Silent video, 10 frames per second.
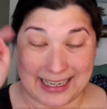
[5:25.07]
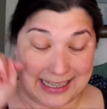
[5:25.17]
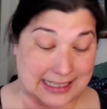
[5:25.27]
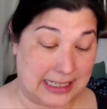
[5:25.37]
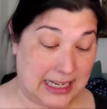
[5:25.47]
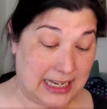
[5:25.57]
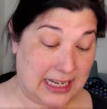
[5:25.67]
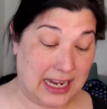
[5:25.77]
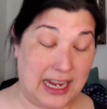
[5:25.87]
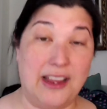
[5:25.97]
I did
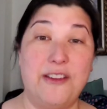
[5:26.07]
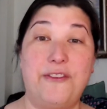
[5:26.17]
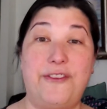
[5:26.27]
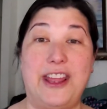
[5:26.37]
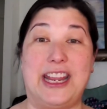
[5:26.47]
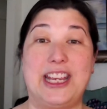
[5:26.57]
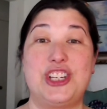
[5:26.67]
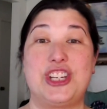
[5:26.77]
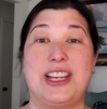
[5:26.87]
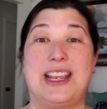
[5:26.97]

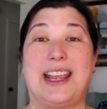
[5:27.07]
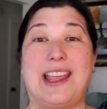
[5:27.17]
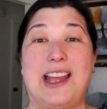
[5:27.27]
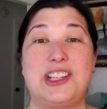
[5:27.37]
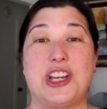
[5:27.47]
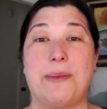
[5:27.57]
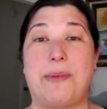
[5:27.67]
finish and catch up